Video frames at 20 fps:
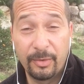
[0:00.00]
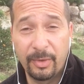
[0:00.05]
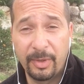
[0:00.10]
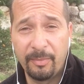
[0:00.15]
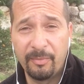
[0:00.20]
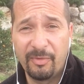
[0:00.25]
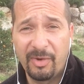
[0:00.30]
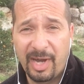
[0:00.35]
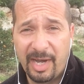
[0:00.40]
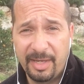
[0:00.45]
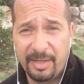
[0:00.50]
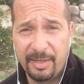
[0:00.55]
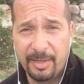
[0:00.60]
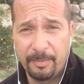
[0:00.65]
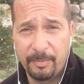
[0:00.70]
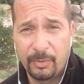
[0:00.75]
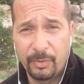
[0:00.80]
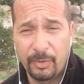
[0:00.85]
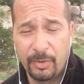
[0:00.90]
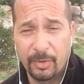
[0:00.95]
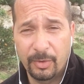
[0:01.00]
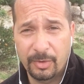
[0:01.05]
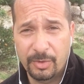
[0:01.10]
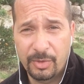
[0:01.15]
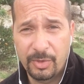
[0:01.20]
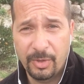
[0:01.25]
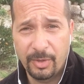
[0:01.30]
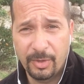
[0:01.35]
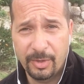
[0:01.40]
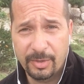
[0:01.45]
to invite them to your
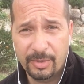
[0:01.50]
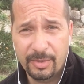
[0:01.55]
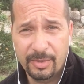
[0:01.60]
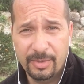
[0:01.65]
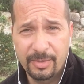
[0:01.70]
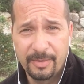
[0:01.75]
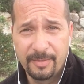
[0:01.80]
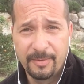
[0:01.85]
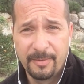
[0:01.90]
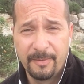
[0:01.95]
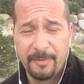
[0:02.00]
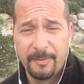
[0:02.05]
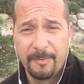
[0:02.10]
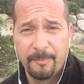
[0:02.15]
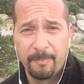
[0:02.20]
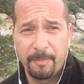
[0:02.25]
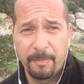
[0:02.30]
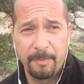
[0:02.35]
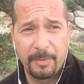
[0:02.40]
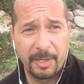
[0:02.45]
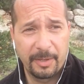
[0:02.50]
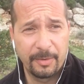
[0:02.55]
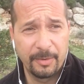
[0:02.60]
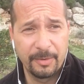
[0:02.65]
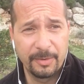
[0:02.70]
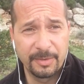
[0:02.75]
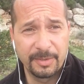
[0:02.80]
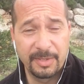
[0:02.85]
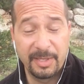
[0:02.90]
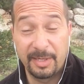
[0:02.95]
church
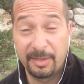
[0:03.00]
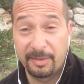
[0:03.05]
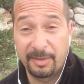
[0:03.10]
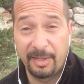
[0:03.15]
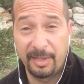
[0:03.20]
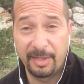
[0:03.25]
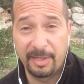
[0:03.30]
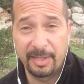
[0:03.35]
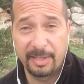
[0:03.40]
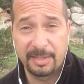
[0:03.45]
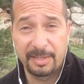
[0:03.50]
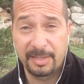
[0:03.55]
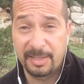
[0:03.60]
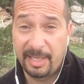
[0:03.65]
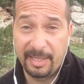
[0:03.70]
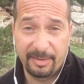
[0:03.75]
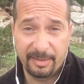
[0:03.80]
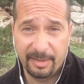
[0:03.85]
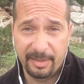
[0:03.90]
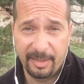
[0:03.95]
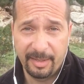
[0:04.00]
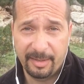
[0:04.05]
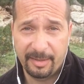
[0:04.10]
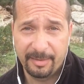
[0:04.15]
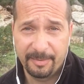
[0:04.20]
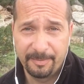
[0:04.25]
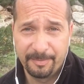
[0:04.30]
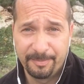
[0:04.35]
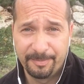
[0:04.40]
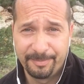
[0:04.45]
because they think it's
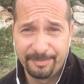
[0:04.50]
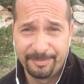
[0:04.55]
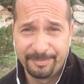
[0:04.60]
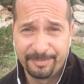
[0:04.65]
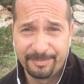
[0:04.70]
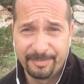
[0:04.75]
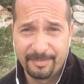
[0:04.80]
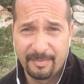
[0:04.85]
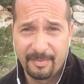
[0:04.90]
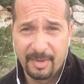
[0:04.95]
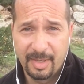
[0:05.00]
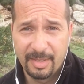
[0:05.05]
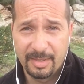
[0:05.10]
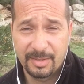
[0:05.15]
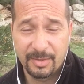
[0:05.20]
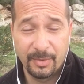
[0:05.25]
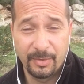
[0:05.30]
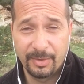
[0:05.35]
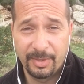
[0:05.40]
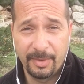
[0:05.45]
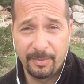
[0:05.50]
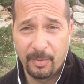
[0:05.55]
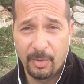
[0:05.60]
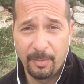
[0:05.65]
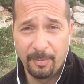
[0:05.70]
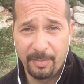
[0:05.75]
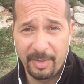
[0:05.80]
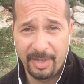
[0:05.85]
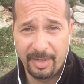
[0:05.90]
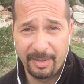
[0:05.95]
satanic, so they
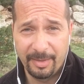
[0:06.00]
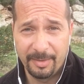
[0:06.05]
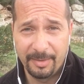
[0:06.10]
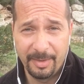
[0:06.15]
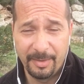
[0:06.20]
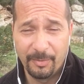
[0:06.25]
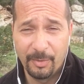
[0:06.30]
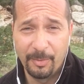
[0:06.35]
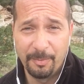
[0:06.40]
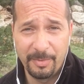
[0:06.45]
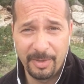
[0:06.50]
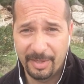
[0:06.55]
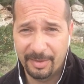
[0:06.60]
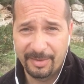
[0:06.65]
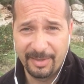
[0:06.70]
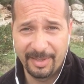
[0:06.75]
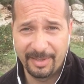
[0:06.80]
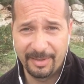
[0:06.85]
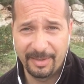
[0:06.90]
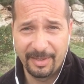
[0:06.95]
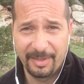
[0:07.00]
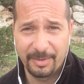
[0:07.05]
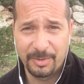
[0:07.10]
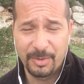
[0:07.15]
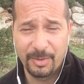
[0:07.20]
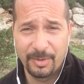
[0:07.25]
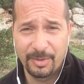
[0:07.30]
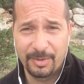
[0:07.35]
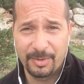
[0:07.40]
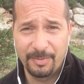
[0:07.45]
won't be attending a
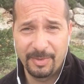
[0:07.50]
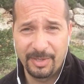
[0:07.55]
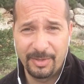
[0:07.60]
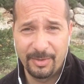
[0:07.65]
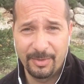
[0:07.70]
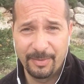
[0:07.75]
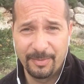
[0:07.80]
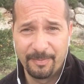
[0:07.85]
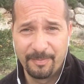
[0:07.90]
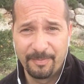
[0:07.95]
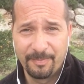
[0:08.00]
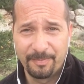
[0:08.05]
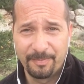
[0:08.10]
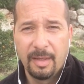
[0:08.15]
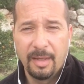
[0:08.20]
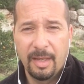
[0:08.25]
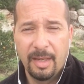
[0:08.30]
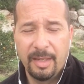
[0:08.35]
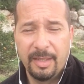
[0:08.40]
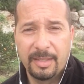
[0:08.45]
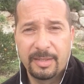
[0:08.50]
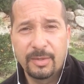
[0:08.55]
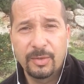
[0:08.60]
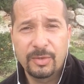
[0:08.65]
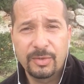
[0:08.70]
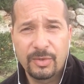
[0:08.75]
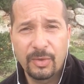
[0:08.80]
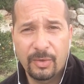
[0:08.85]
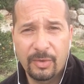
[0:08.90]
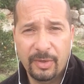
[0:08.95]
church with you. And it's
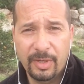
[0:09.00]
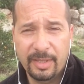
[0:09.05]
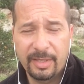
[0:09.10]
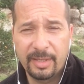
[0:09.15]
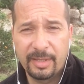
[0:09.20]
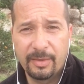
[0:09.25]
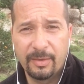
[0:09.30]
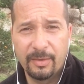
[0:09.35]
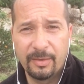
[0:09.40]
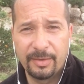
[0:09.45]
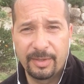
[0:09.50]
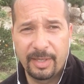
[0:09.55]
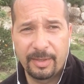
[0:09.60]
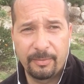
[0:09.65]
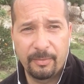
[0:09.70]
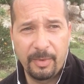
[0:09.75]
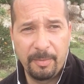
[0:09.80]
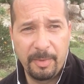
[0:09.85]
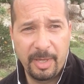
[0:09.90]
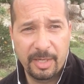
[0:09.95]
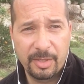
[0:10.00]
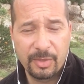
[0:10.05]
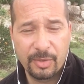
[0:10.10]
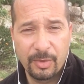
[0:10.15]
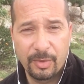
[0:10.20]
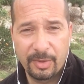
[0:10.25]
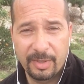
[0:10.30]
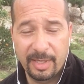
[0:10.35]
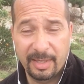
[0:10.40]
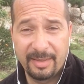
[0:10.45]
also critical that we make
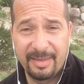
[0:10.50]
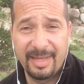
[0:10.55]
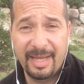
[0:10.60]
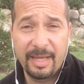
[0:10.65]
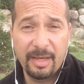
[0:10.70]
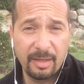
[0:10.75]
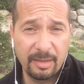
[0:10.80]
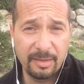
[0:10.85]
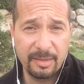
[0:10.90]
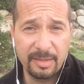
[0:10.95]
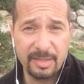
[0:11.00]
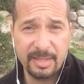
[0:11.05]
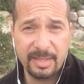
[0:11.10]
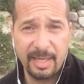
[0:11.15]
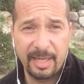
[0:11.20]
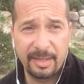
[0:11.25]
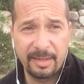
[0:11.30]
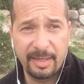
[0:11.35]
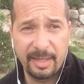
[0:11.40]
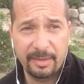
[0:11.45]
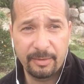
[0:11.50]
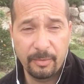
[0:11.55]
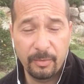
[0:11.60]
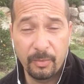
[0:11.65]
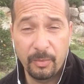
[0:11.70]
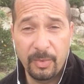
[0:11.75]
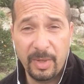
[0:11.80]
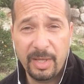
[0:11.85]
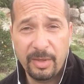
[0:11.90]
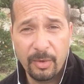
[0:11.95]
sure that they understand that
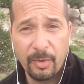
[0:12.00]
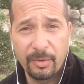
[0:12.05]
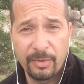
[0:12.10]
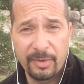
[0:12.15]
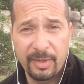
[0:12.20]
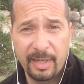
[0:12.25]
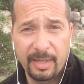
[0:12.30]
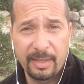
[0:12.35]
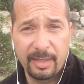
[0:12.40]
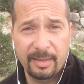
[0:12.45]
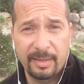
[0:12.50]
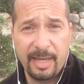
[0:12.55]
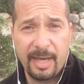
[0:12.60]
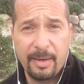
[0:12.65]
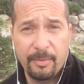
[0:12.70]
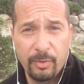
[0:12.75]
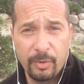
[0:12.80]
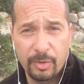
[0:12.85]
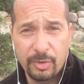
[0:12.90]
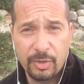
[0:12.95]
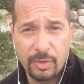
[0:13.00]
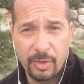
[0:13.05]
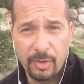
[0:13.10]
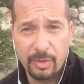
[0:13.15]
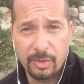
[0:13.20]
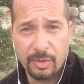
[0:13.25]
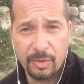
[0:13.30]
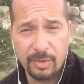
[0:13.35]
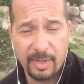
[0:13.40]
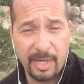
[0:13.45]
we don't think that our
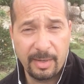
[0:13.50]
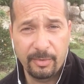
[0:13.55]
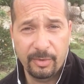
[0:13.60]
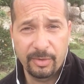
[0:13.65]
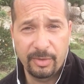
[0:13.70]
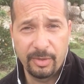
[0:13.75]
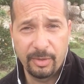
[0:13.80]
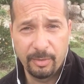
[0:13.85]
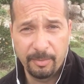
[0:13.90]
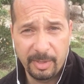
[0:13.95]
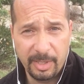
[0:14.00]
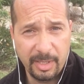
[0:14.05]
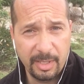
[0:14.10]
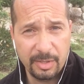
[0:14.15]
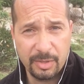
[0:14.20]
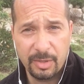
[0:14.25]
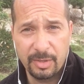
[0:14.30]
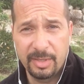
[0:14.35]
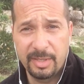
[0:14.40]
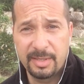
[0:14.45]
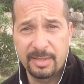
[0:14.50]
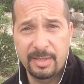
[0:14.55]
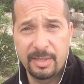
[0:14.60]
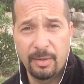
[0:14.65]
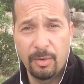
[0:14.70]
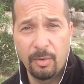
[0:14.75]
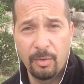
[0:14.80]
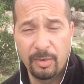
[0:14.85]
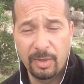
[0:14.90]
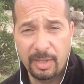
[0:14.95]
church or our denomination is
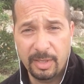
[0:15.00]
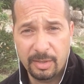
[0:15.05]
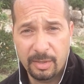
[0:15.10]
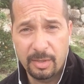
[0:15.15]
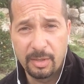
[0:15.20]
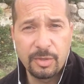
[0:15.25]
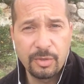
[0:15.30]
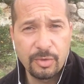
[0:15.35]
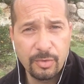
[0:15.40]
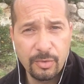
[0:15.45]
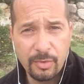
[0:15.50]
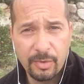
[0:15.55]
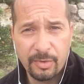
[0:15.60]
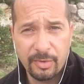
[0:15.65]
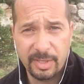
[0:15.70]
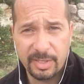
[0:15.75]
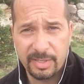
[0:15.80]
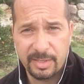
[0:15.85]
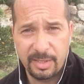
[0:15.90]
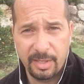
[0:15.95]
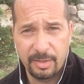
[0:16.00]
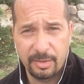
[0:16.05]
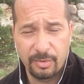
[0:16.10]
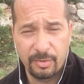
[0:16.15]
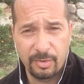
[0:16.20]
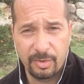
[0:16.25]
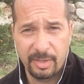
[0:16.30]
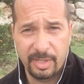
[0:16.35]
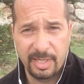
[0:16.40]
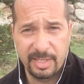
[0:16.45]
the only true Christian
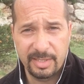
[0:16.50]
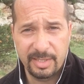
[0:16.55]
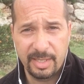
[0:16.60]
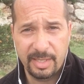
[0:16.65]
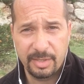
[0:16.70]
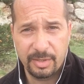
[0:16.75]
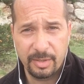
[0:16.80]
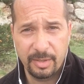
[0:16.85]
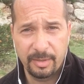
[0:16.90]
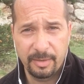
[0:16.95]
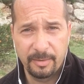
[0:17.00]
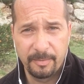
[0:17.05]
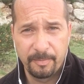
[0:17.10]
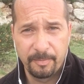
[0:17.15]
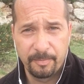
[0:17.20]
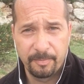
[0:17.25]
organization,